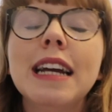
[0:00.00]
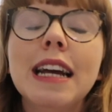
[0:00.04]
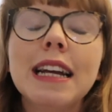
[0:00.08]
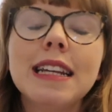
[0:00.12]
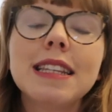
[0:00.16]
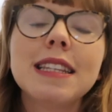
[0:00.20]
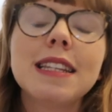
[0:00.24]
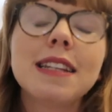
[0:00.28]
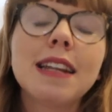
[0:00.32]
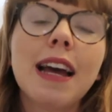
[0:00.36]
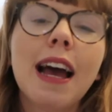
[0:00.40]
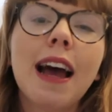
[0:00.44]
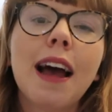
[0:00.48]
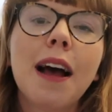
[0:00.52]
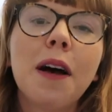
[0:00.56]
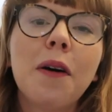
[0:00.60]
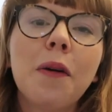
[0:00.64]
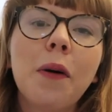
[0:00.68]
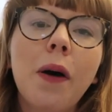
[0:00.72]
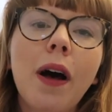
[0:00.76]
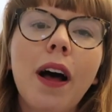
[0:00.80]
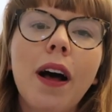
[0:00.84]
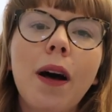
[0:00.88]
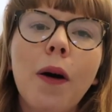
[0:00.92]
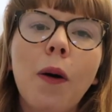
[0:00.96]
It's
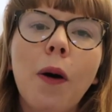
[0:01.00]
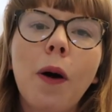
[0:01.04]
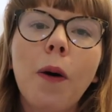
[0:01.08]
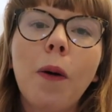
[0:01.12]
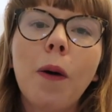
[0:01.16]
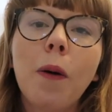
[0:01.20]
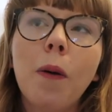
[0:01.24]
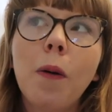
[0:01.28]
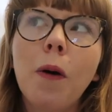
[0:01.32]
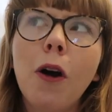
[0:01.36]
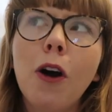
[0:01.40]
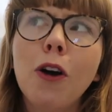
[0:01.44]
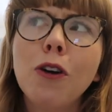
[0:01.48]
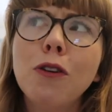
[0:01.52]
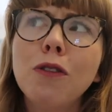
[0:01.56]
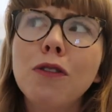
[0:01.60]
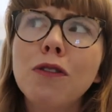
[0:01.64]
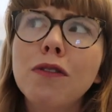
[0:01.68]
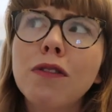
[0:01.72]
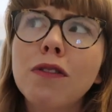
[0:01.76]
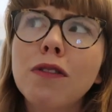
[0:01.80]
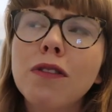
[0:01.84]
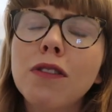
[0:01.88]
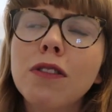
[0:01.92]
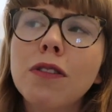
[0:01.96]
now
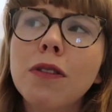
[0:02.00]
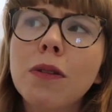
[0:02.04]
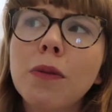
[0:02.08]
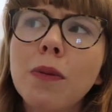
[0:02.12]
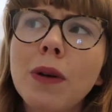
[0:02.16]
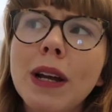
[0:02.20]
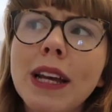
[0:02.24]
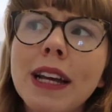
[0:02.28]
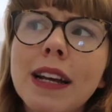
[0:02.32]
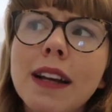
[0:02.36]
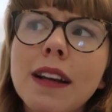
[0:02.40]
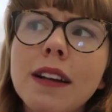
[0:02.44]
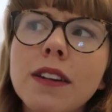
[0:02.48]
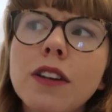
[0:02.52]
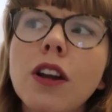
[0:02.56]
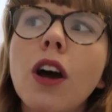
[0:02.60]
over a week,